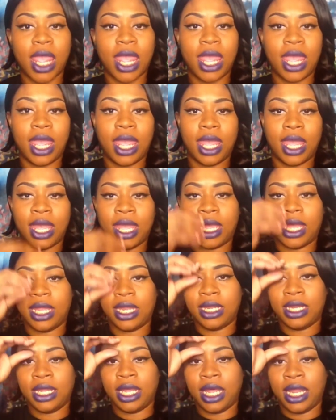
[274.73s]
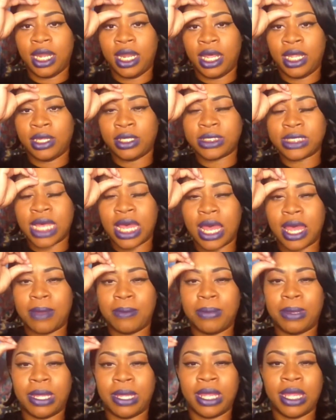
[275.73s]
and another
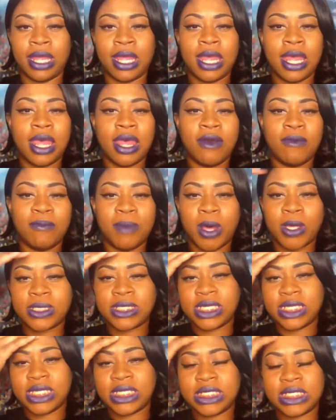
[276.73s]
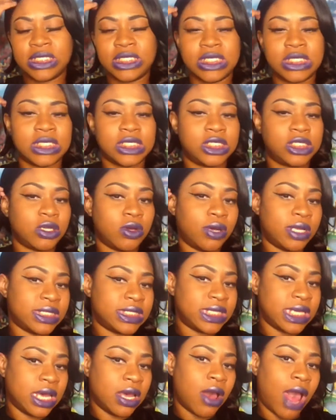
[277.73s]
time, but mostly this is just a show and
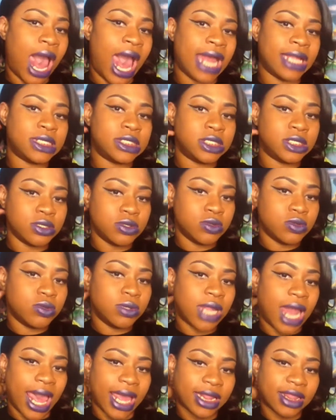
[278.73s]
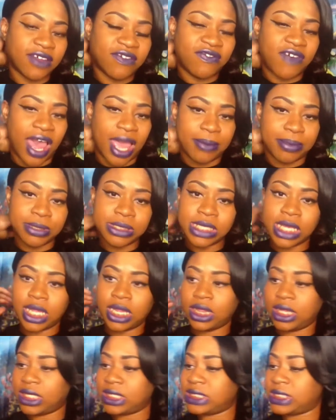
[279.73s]
tell. I do like the fibers
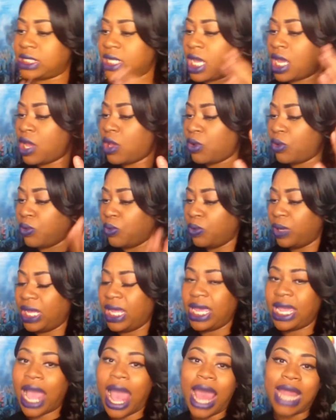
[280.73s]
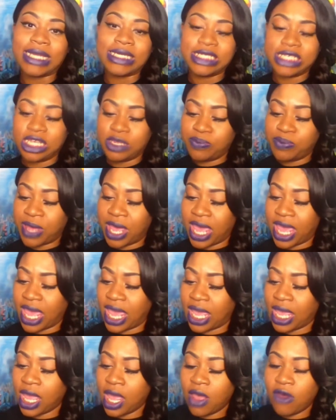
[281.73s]
in this wig. I did
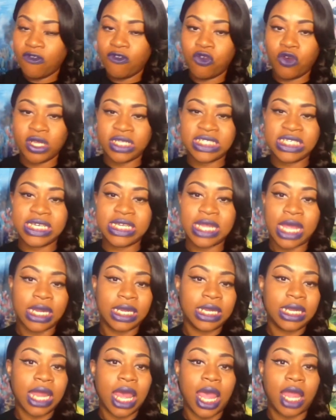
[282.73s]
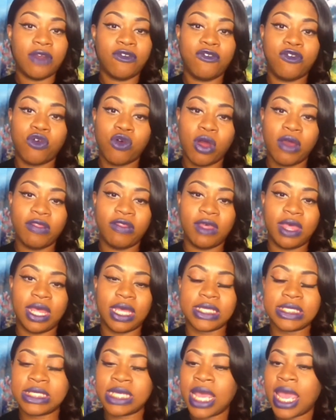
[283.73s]
pay fourteen ninety-nine for
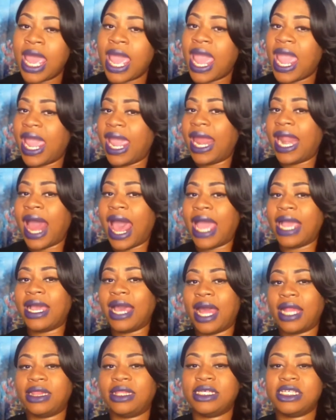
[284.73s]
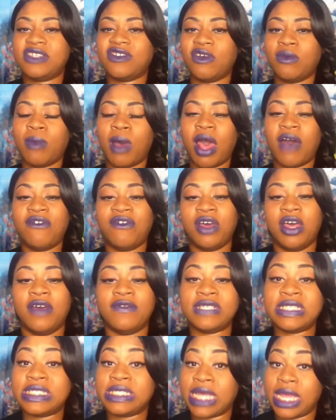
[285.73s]
this, and I got this from off
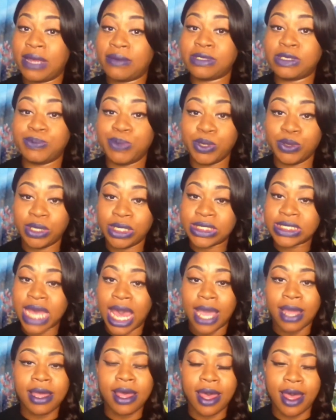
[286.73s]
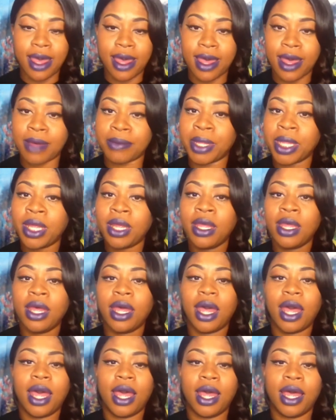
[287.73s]
of sams beauty dot com.
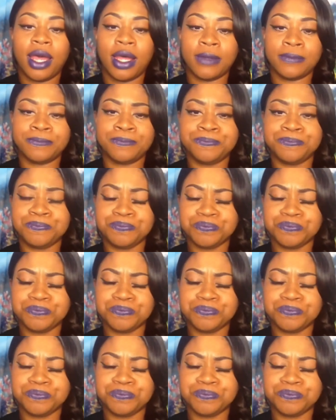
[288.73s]
Um,